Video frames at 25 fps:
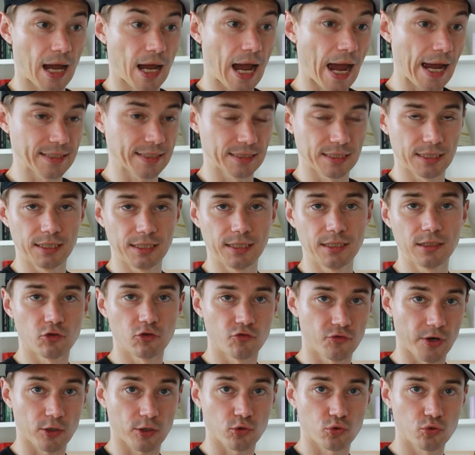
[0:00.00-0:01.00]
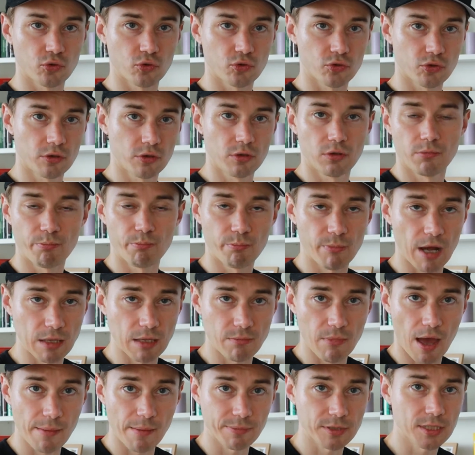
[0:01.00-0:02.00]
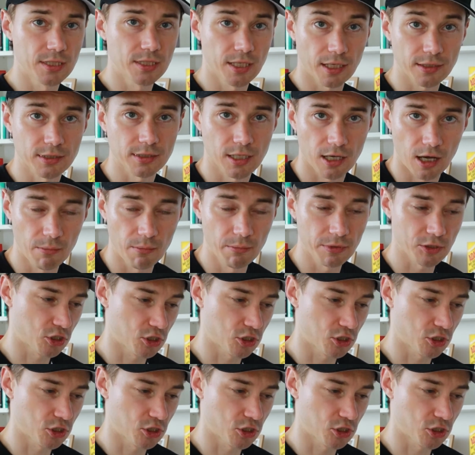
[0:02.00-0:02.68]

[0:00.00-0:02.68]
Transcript: itrecruitermindmaps.com.